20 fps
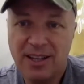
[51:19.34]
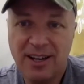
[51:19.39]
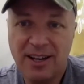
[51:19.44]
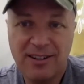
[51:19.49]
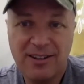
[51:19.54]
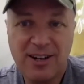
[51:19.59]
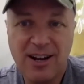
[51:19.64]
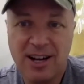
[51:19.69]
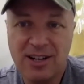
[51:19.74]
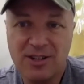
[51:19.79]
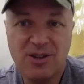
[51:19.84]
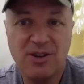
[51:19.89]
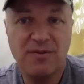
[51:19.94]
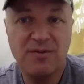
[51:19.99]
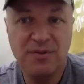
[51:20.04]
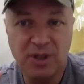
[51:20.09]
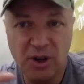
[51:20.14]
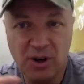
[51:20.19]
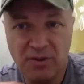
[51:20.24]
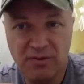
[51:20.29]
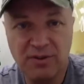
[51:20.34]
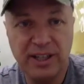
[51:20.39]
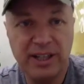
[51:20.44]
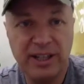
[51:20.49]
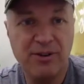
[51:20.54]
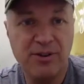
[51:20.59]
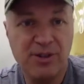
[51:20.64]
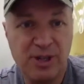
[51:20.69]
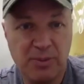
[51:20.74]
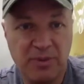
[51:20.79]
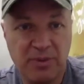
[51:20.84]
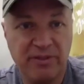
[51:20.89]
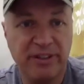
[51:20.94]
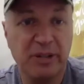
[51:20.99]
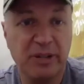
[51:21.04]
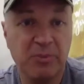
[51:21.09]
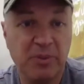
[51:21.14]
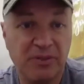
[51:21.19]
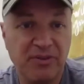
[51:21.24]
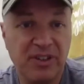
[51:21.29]
constant flow of leadership
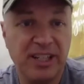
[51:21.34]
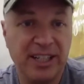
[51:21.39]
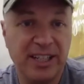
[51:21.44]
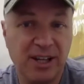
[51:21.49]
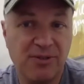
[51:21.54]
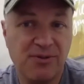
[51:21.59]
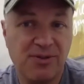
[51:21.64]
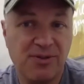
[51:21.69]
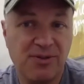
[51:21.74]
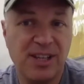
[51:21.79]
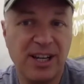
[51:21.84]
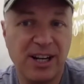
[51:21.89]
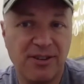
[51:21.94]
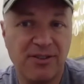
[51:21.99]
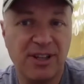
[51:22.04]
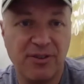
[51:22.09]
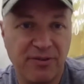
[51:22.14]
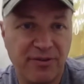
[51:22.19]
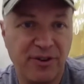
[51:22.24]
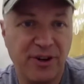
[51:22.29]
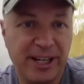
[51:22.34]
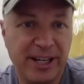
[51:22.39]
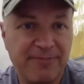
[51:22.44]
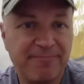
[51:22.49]
development videos there that are free.